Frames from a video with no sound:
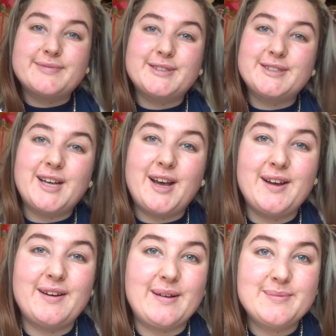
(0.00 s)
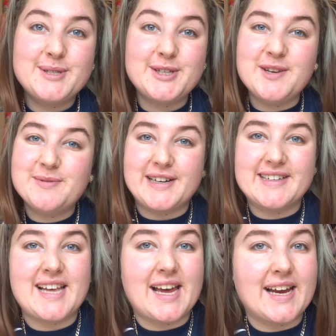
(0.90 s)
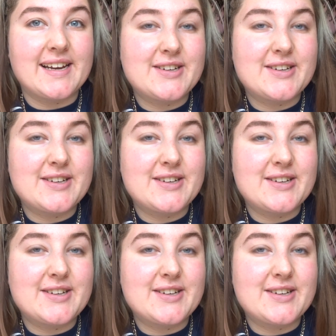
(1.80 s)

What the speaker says: So I'm super excited